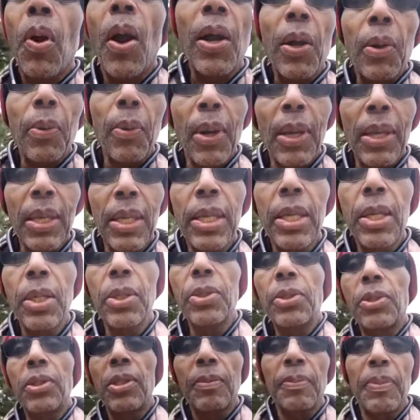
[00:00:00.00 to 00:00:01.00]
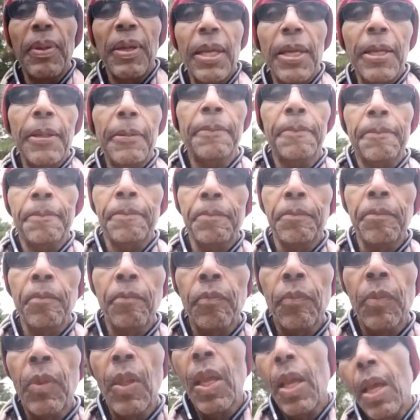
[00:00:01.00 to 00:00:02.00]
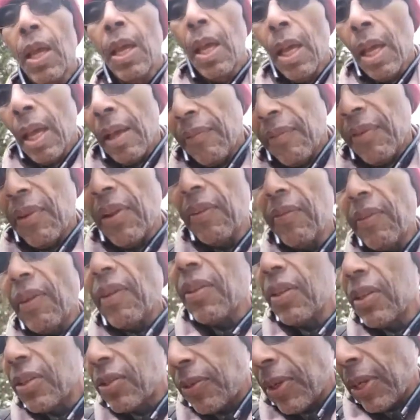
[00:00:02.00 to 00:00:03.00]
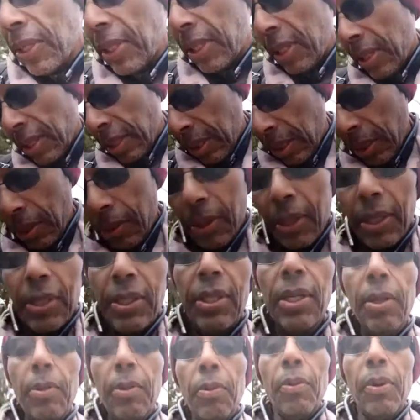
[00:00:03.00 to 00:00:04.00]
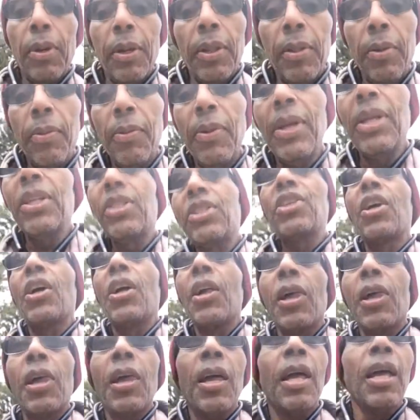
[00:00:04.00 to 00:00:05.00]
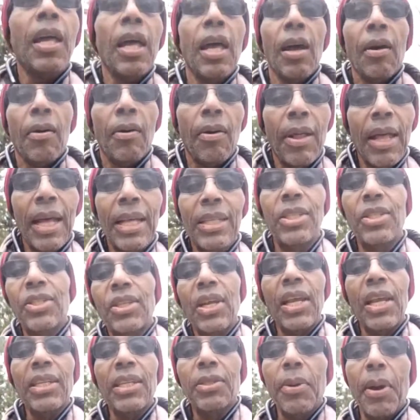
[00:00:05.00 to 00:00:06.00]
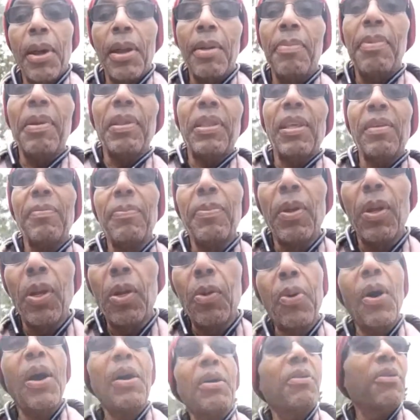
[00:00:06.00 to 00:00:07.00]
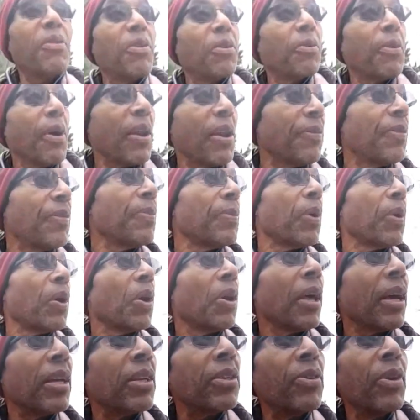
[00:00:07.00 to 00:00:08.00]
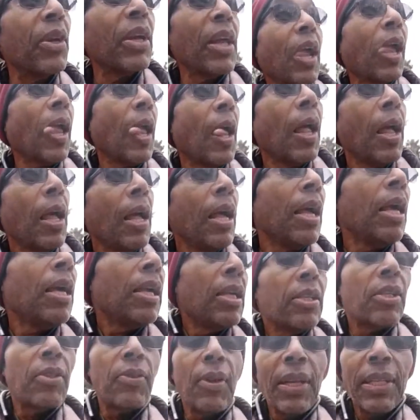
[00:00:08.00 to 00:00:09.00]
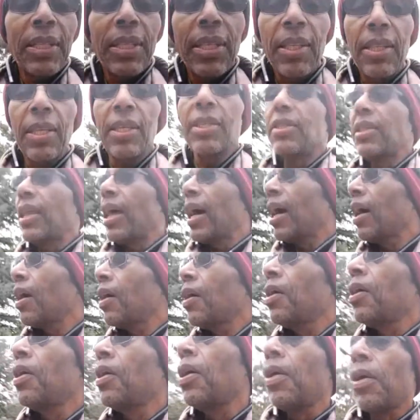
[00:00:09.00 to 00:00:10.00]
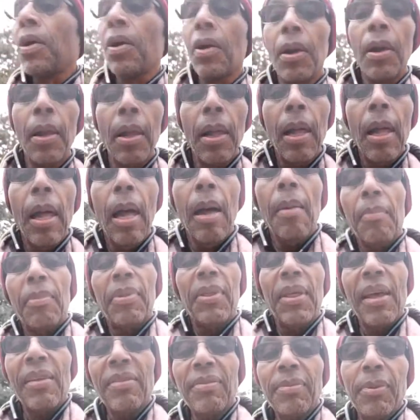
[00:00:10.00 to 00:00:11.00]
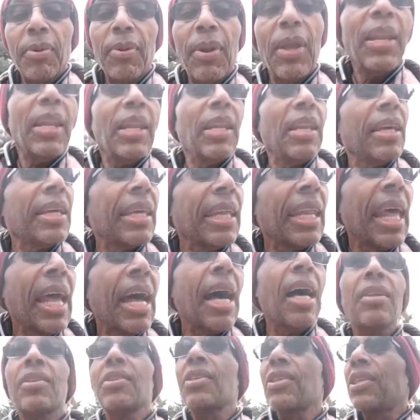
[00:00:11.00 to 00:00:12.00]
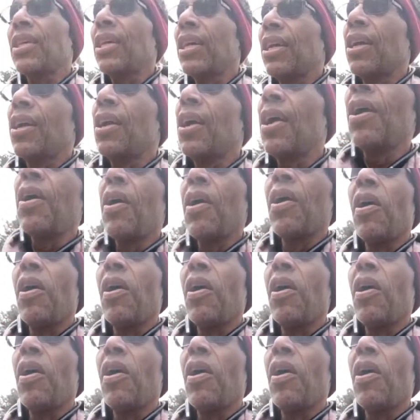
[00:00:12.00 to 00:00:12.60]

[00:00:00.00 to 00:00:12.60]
Parkway used to be. If you lived on this street, you're considered one of the rich. Well, that's changed quite a bit. They've built quite a few more luxury streets in this now. We have some great looking houses here.